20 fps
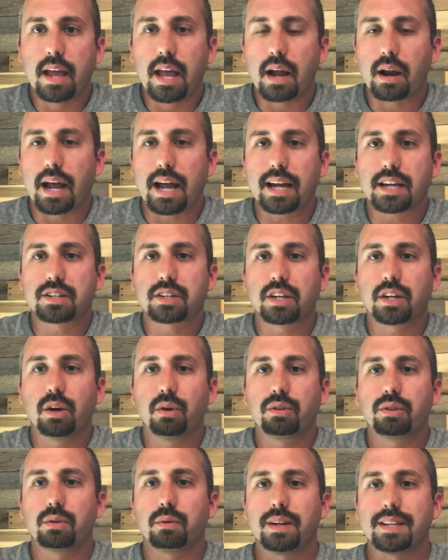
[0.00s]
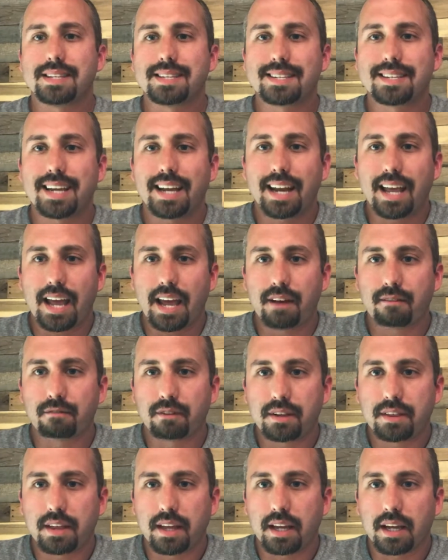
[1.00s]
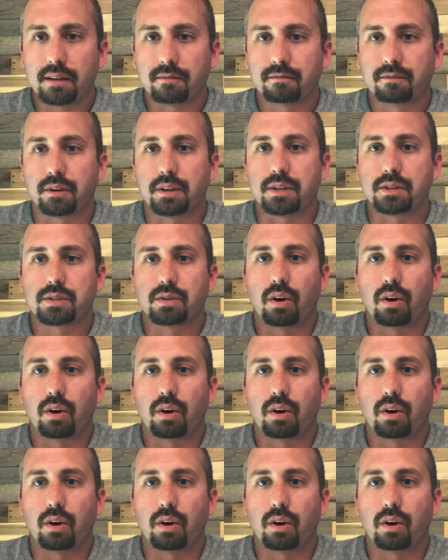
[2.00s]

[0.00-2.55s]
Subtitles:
and I actually go through and set everything up for you.